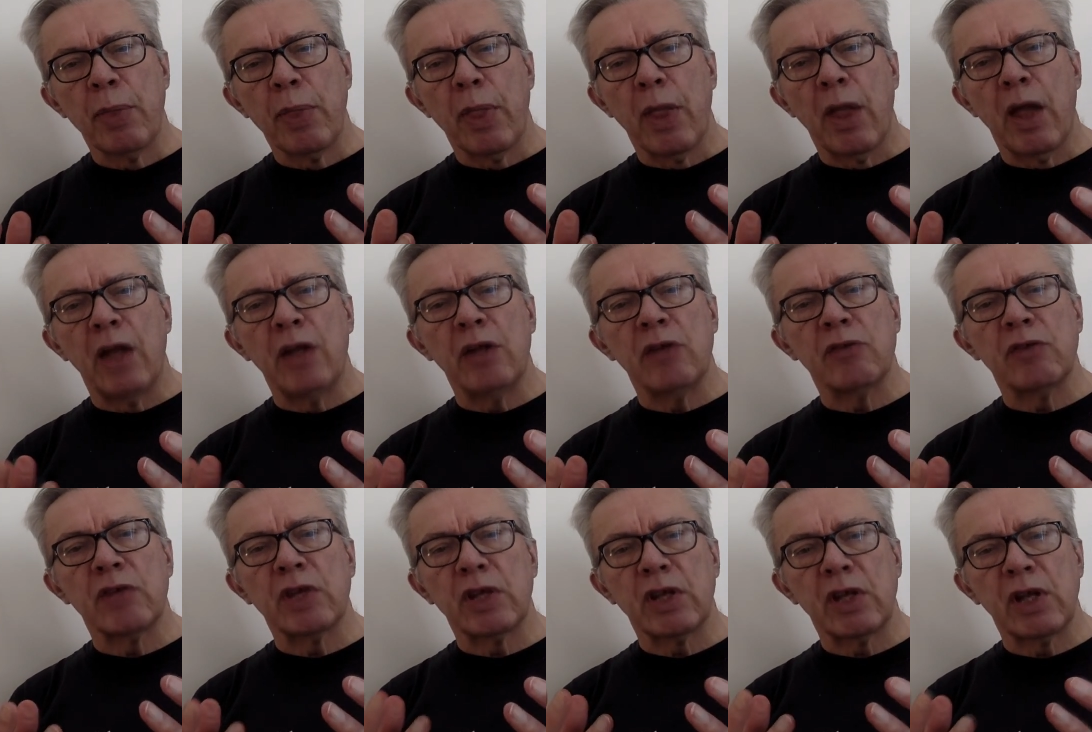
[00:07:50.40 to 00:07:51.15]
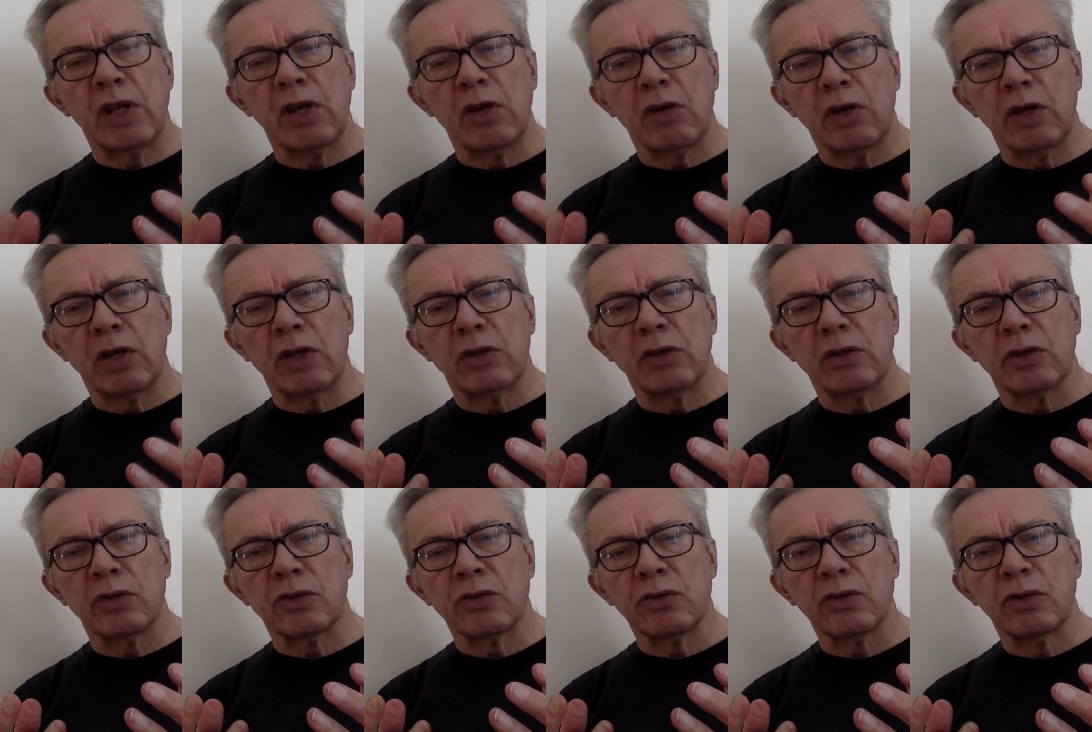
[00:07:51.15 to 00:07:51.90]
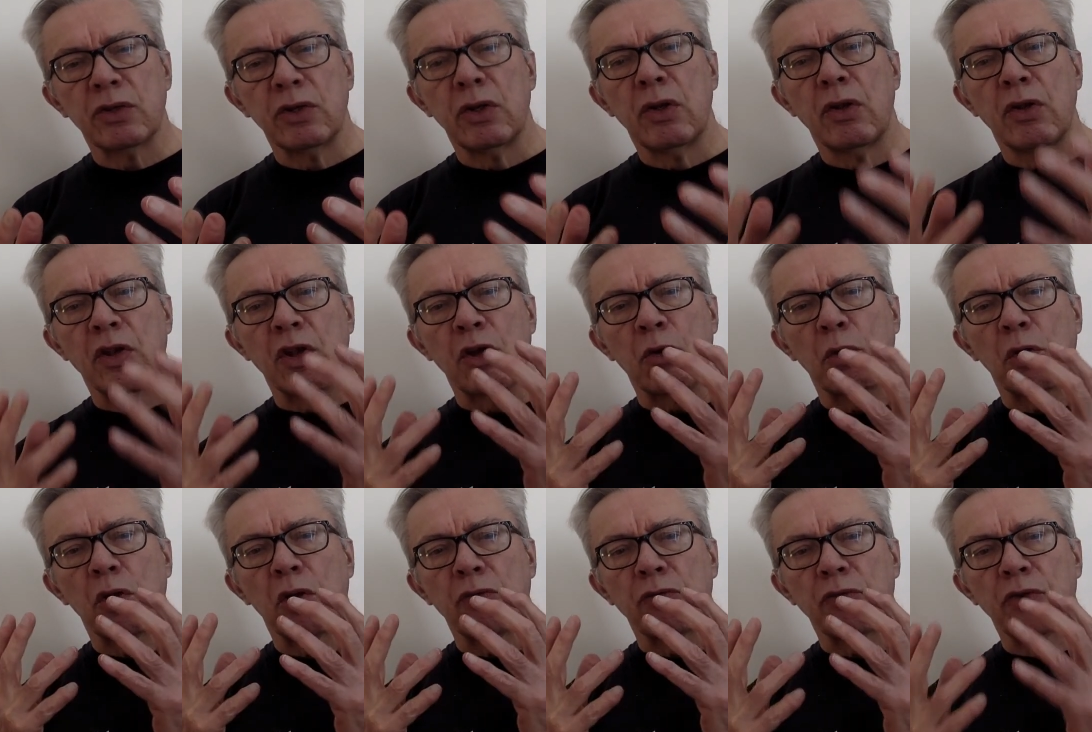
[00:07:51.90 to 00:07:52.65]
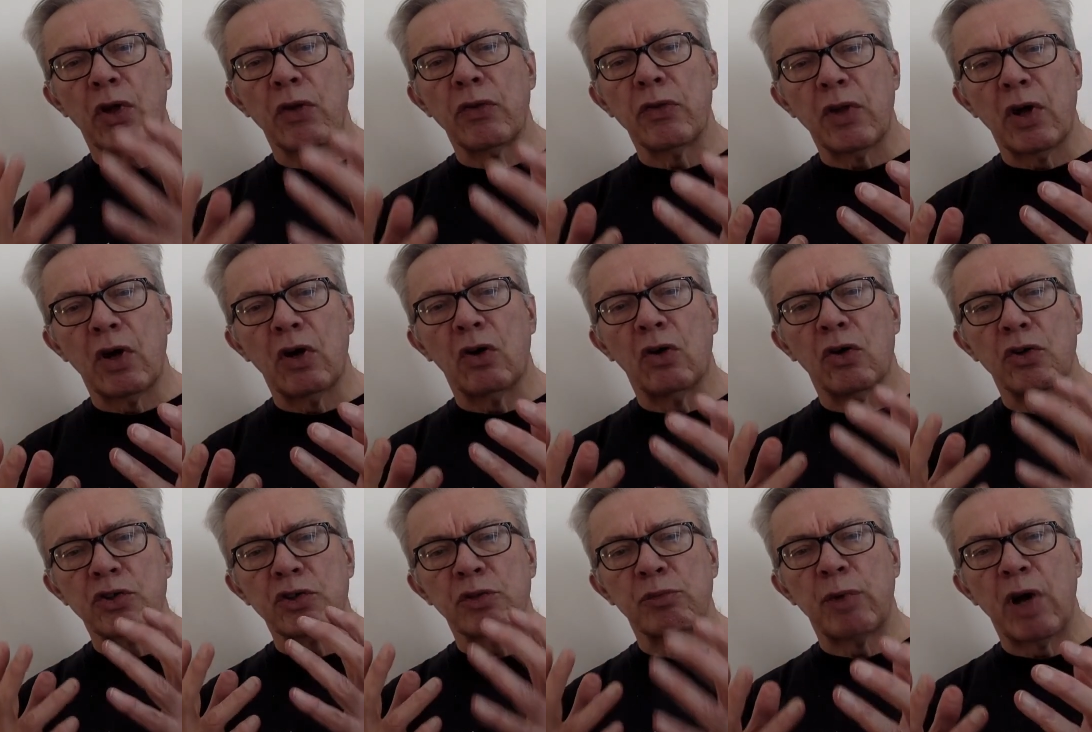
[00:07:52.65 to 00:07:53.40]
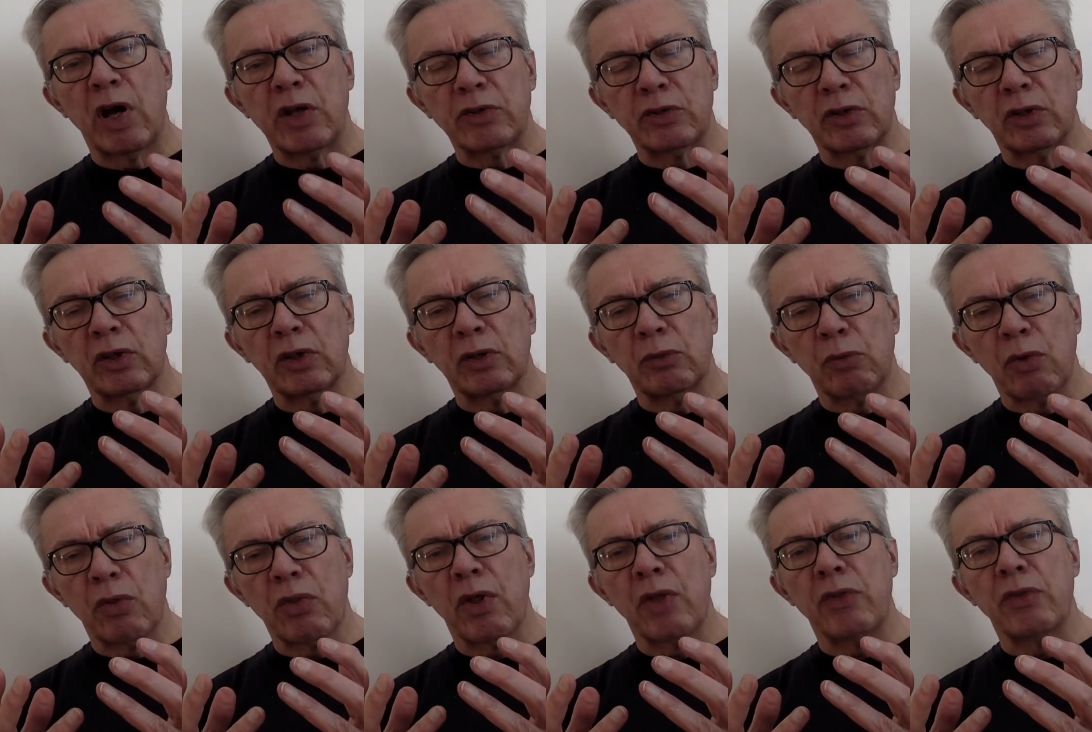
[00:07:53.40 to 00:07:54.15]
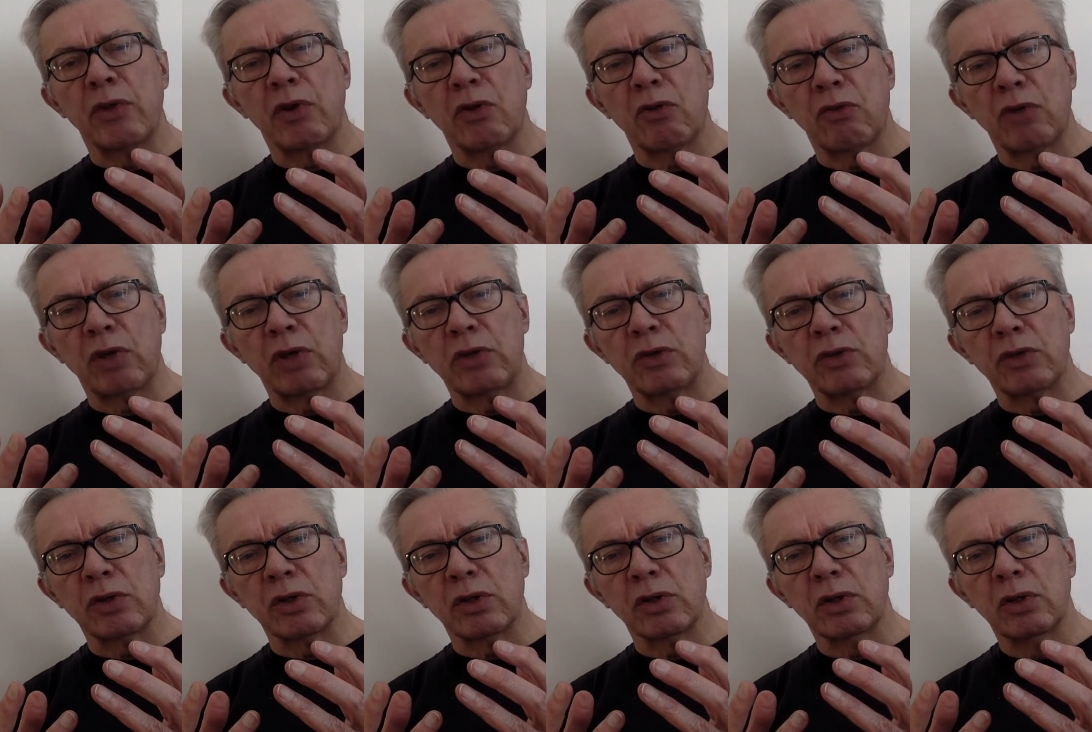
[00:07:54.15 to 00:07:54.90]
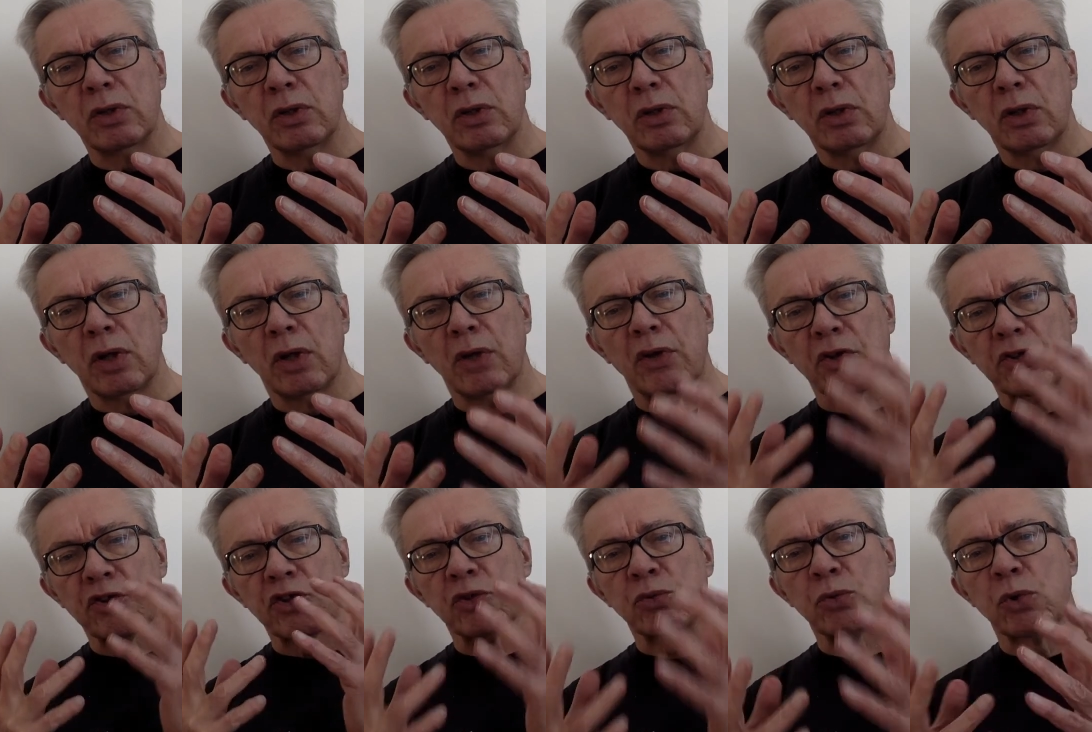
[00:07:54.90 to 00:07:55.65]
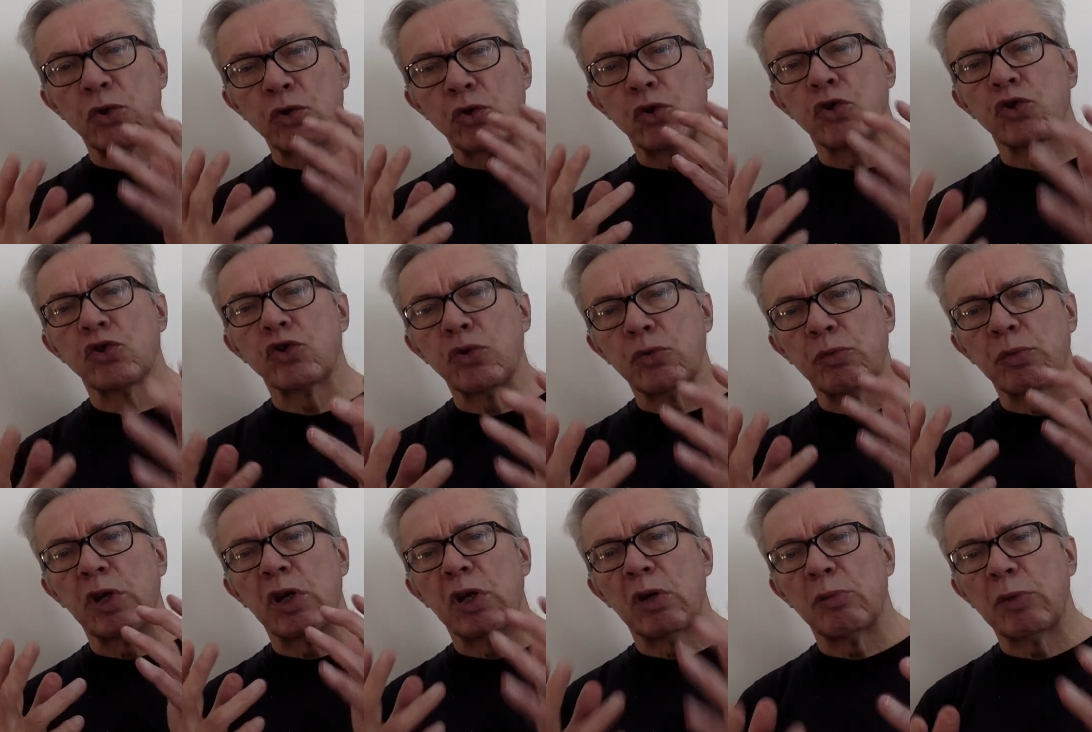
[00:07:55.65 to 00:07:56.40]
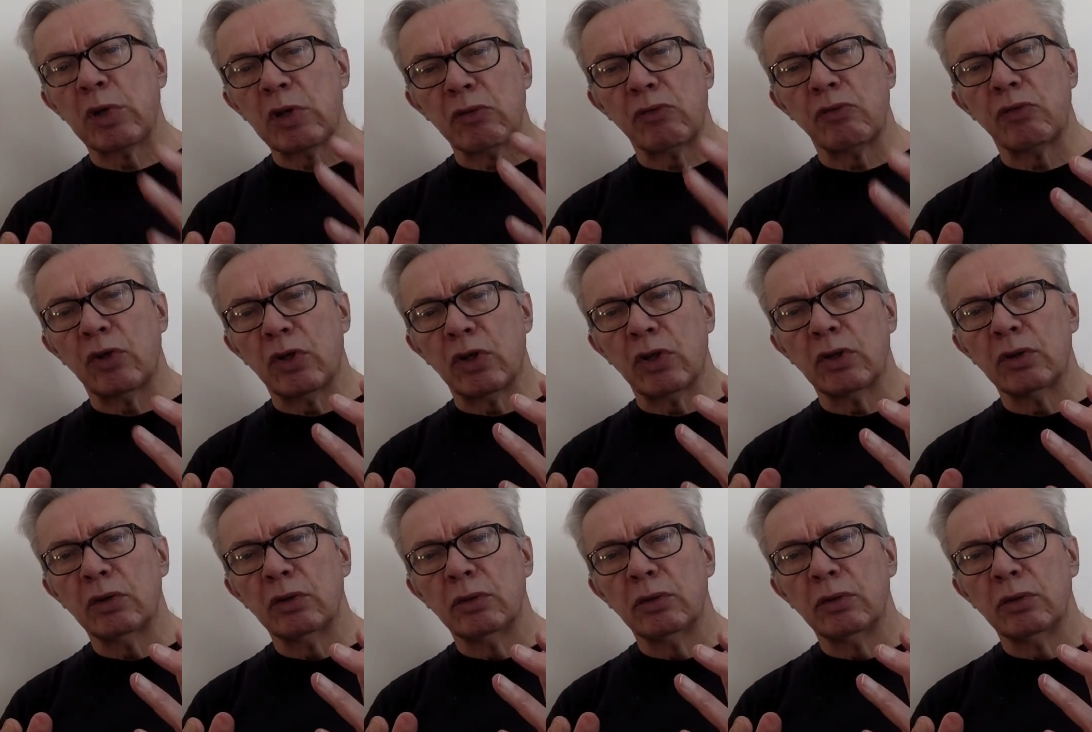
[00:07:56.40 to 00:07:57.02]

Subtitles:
any of the great writers, they will have done that automatically within their writing, and this is what you should be aiming for.